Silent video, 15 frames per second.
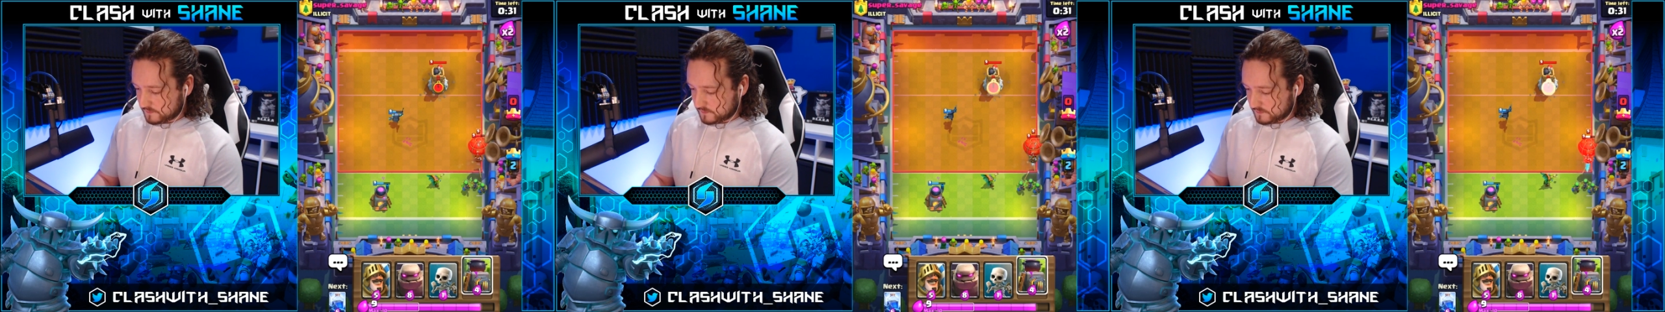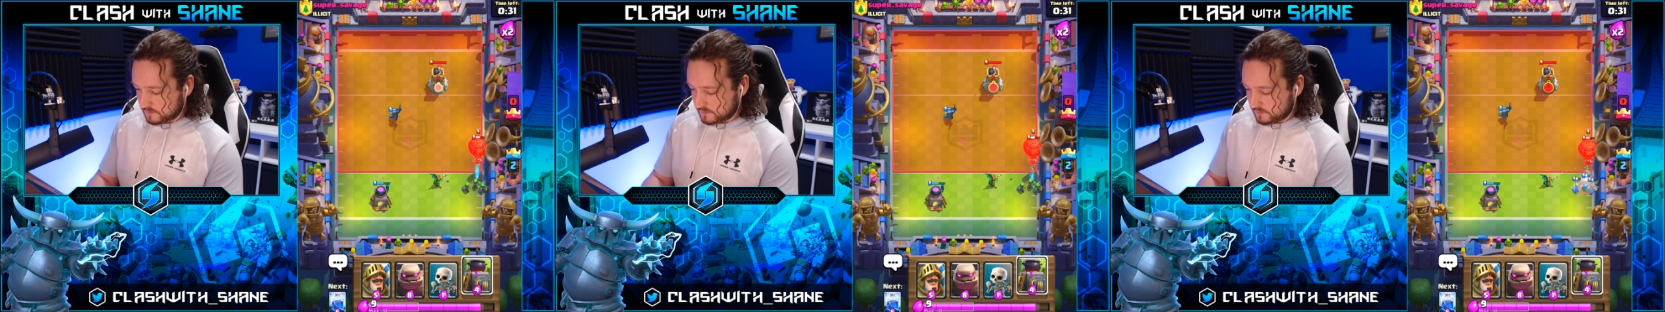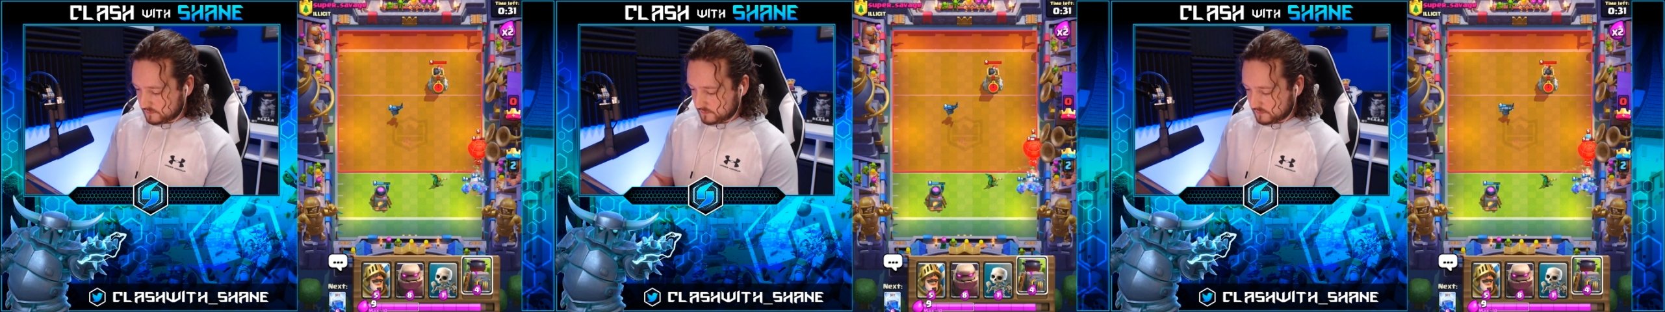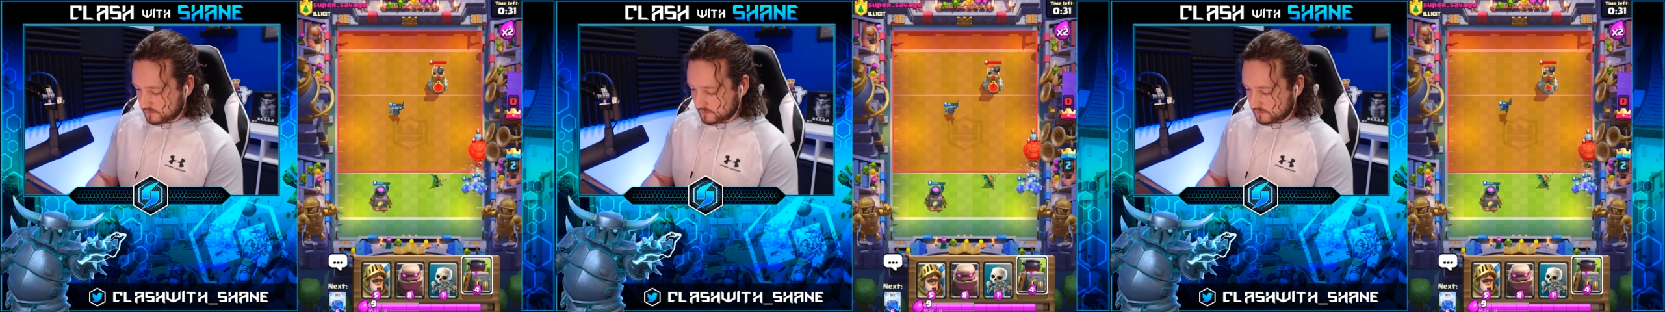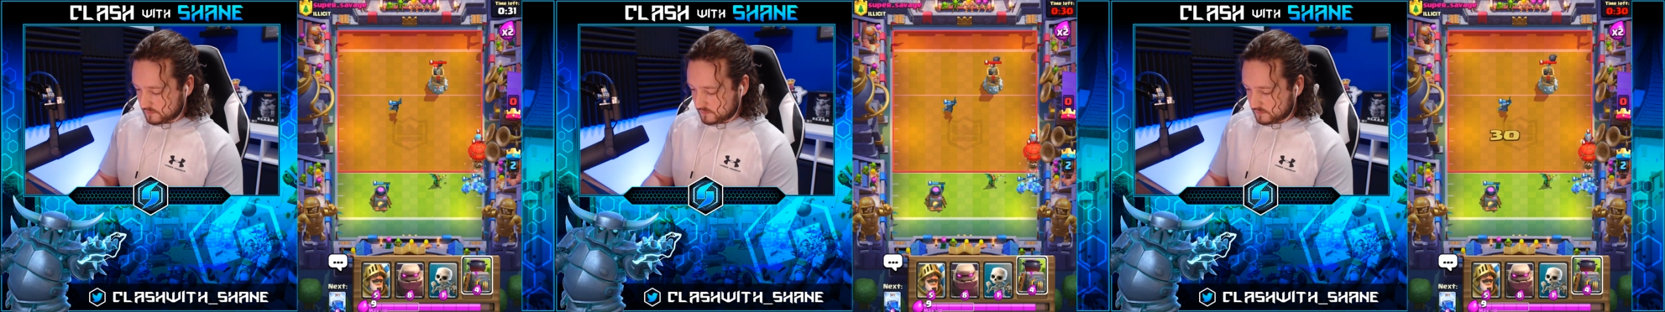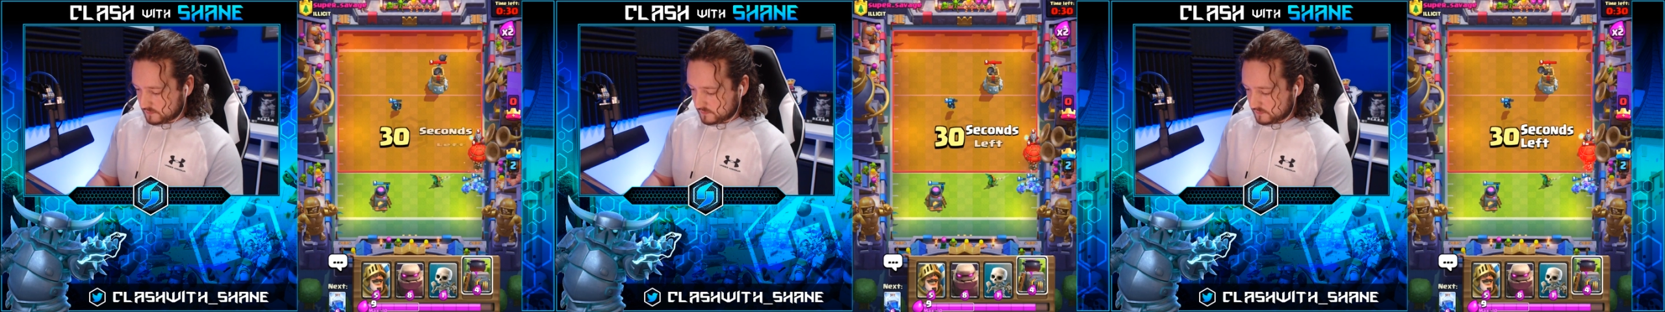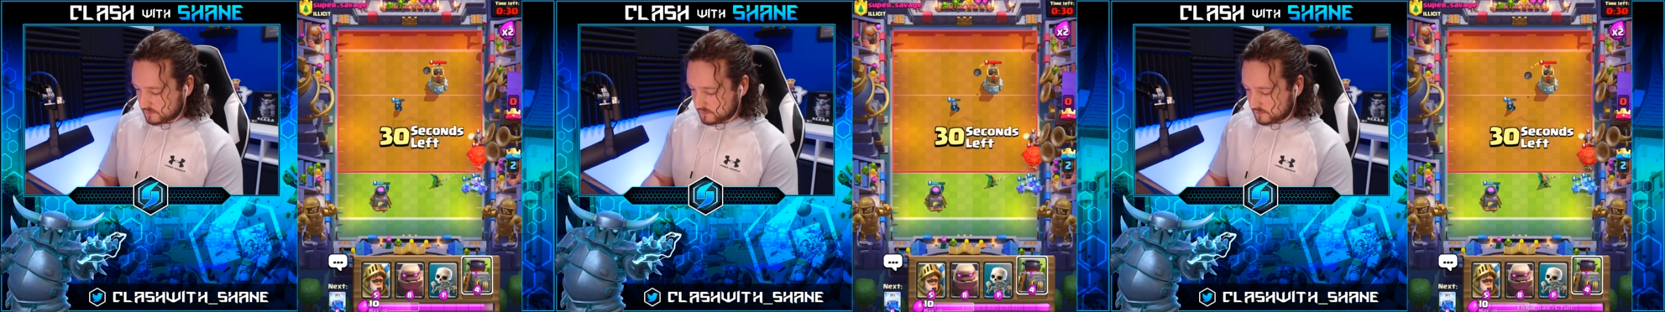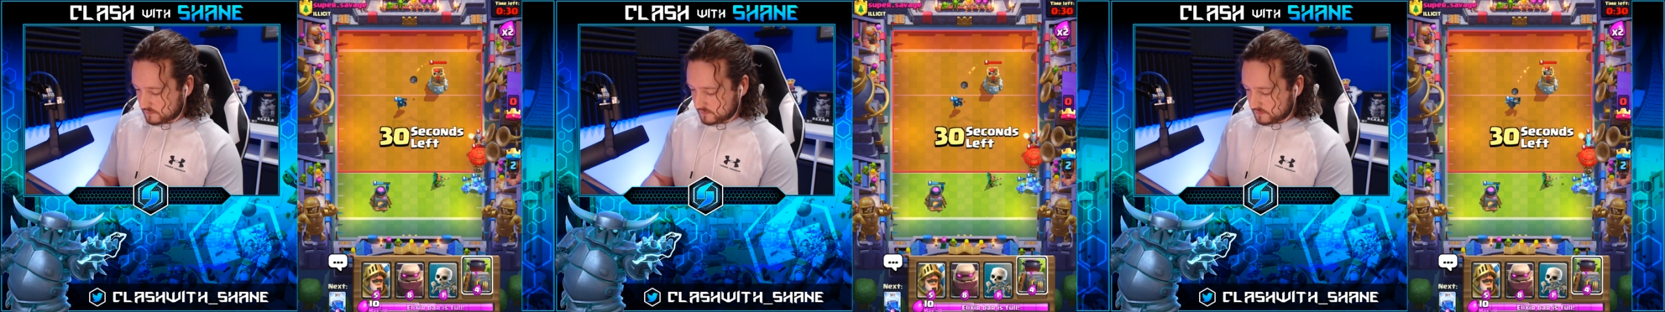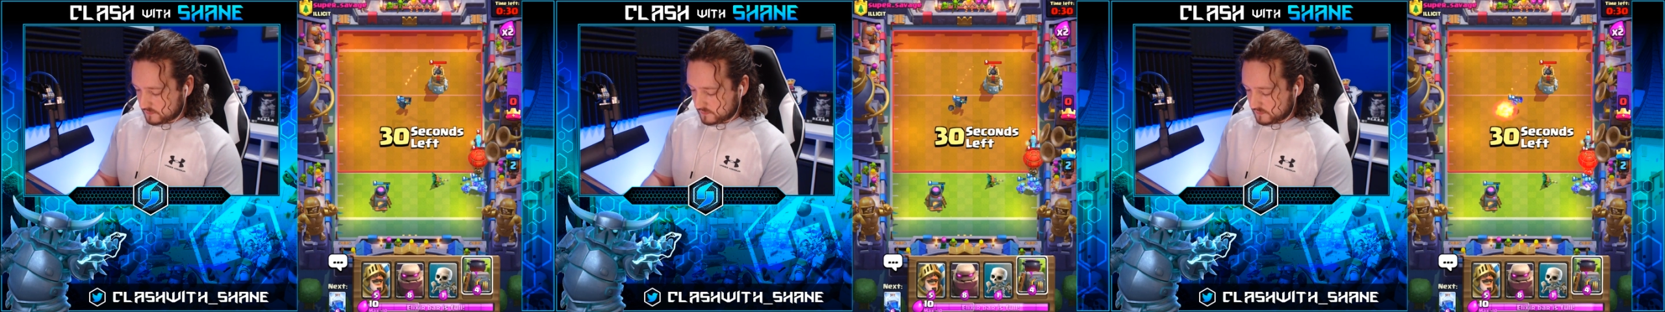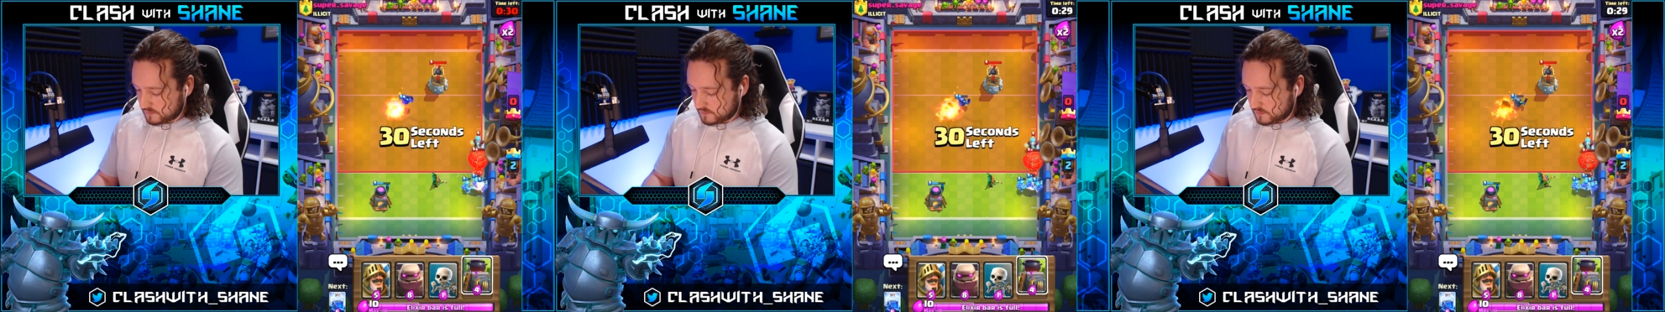
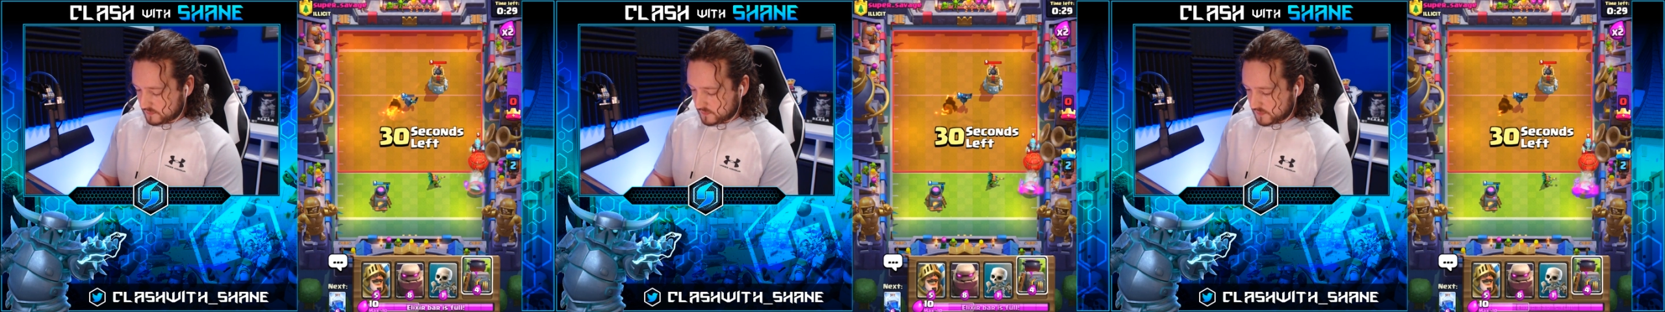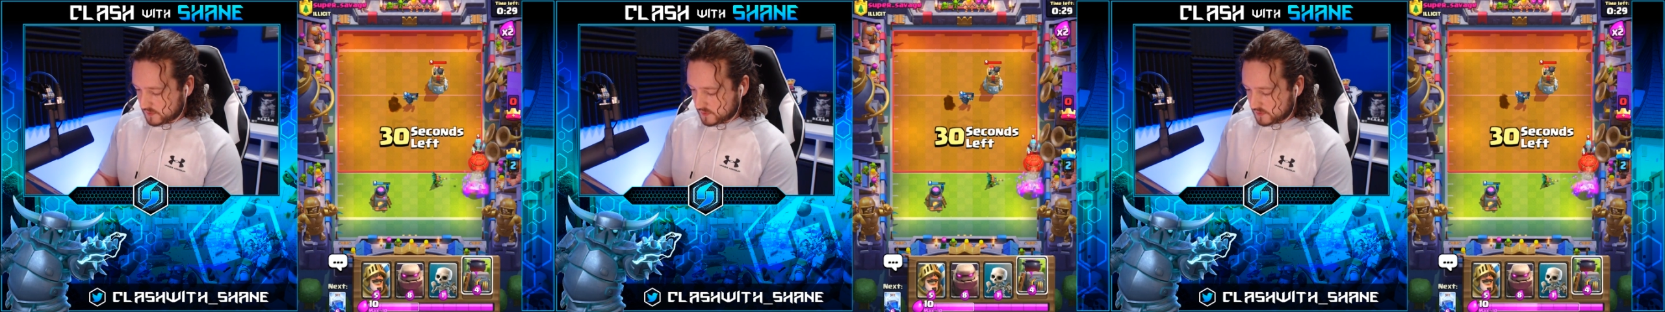(silence)